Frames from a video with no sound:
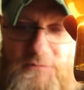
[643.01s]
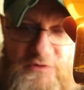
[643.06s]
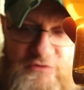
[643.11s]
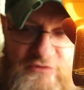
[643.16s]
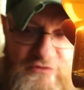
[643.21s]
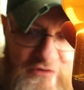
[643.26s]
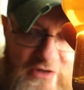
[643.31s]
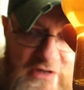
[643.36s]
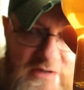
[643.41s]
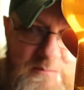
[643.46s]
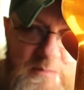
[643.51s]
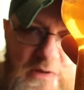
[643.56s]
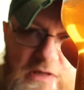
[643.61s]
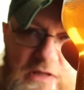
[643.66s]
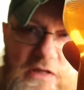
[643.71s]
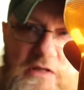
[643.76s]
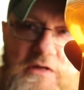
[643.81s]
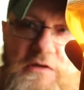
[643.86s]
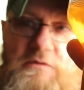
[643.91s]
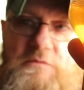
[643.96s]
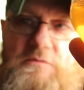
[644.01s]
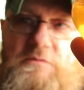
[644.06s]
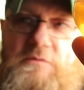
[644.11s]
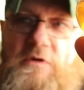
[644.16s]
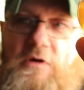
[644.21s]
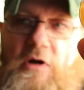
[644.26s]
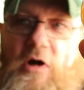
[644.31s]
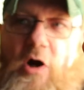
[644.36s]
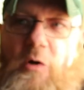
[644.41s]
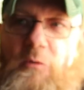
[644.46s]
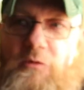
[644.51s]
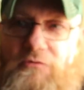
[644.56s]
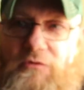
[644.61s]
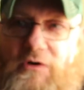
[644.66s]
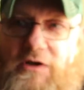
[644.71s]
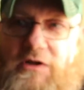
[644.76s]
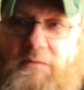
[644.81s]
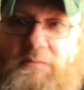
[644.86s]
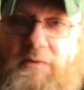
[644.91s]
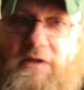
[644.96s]
steam beer, I would
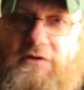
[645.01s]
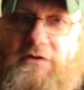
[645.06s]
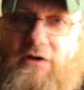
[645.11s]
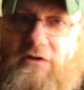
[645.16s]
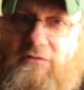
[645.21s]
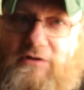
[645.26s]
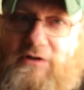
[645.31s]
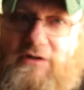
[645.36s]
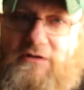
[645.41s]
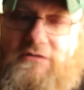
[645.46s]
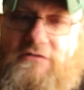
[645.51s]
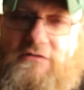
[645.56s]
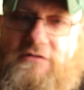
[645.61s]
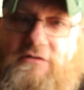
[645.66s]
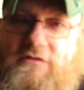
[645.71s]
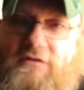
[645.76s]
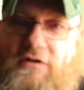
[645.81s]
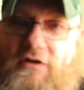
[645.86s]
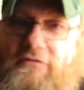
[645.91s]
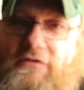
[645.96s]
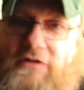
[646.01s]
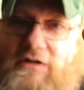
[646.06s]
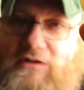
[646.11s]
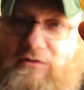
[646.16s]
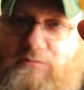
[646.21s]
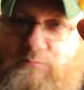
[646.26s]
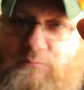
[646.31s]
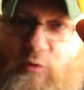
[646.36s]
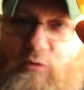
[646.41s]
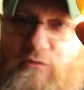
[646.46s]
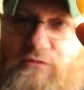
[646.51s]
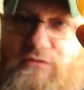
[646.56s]
recommend over this. I think it's more